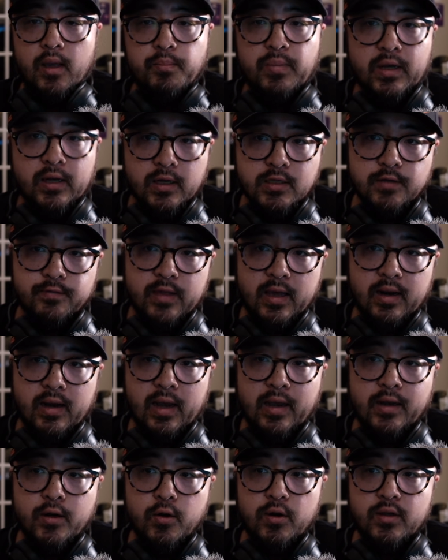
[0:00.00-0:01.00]
And because of that,
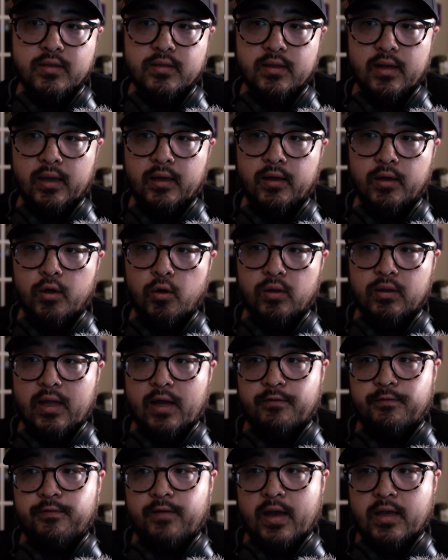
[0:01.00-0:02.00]
I noticed that I could go a
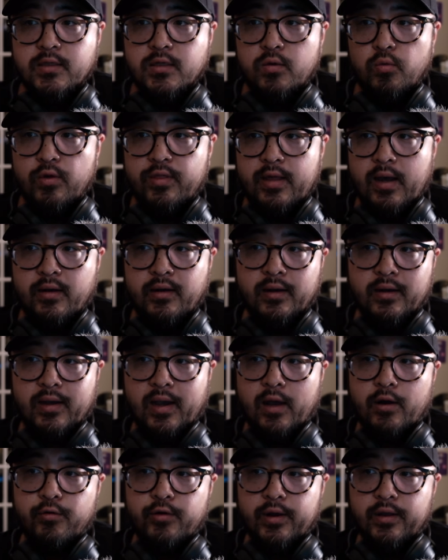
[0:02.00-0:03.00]
lot faster without
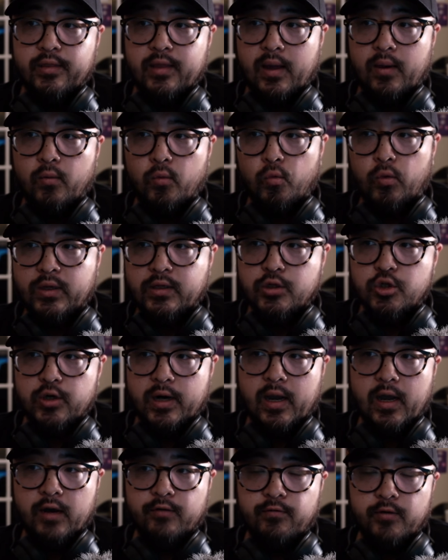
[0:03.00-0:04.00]
encountering that wind
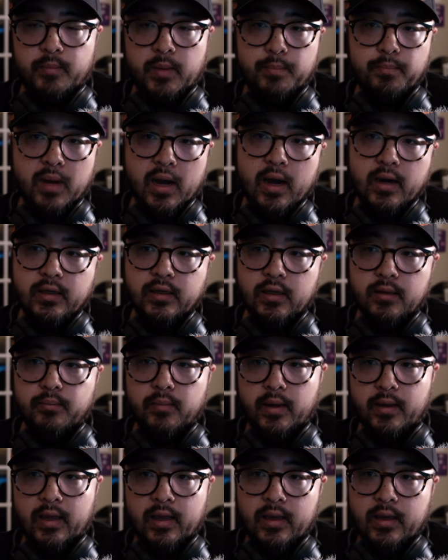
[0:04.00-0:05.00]
drag from my body and
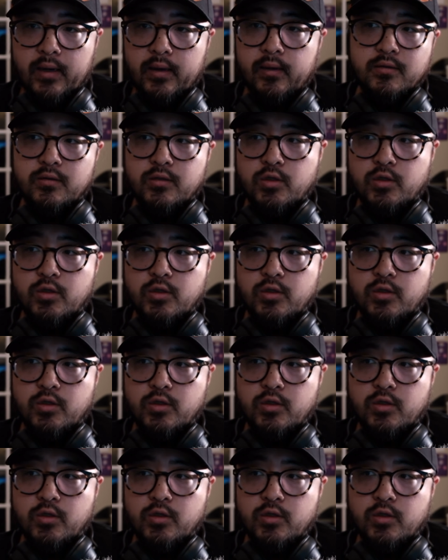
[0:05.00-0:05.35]
my head.